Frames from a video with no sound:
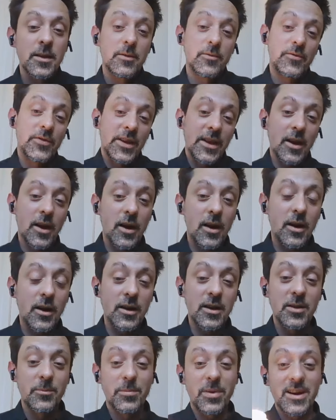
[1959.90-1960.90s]
VR
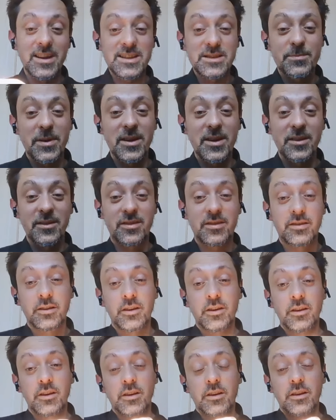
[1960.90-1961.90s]
combines both
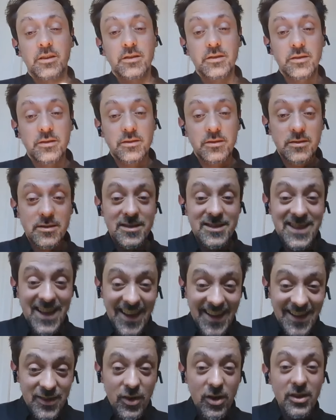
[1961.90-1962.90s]

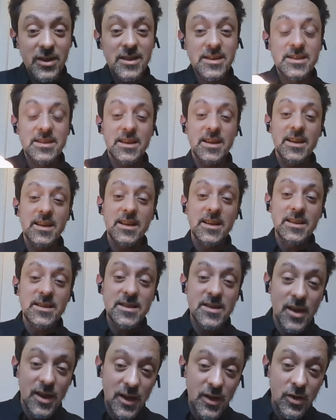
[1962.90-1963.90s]
technology,
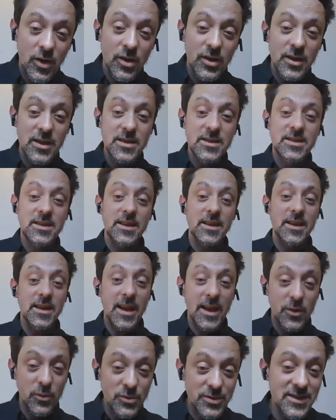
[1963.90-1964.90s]
psychology,
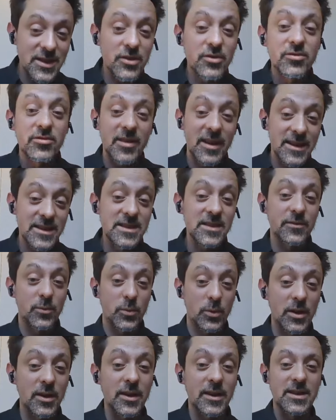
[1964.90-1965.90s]
and also creative
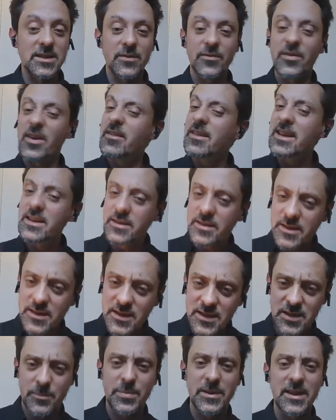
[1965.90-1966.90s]
work. It's a very
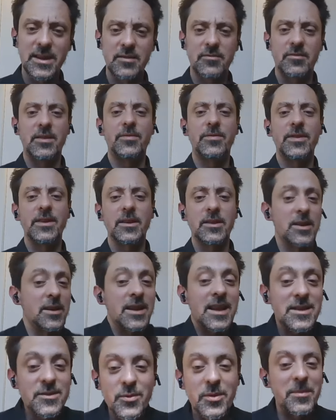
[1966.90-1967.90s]
interdisciplinary field, and
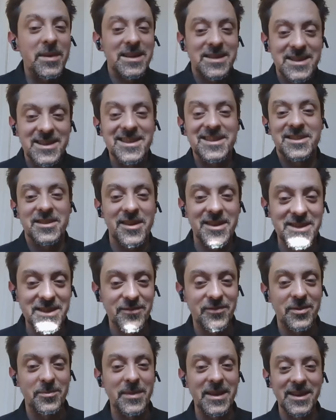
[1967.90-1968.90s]
that's what makes it
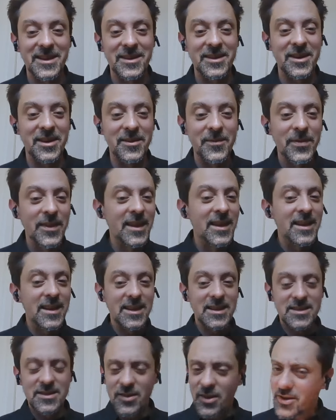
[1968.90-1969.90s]
exciting for me.
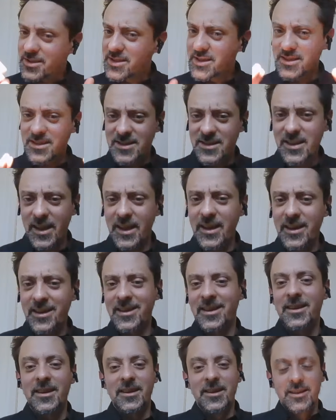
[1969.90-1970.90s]
It's not just
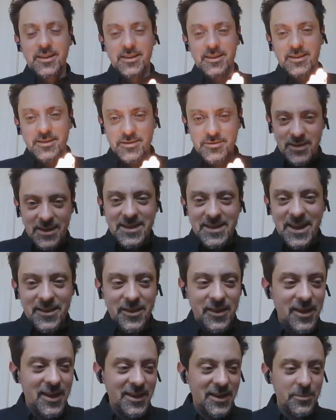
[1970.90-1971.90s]
like straight down
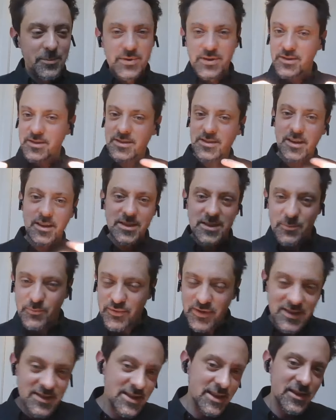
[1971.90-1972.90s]
the line computer science. It
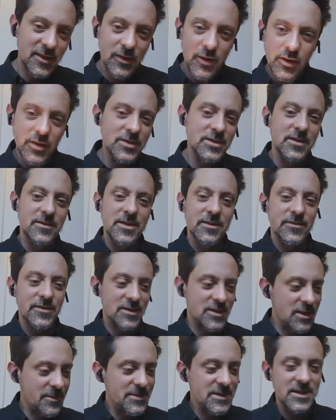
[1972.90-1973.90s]
brings in lots of
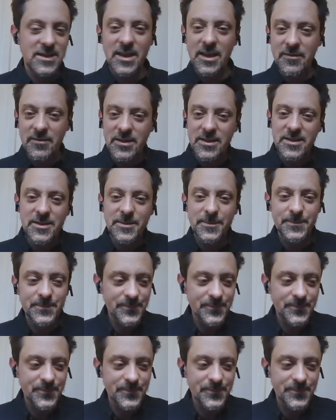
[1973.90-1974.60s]
different subject areas.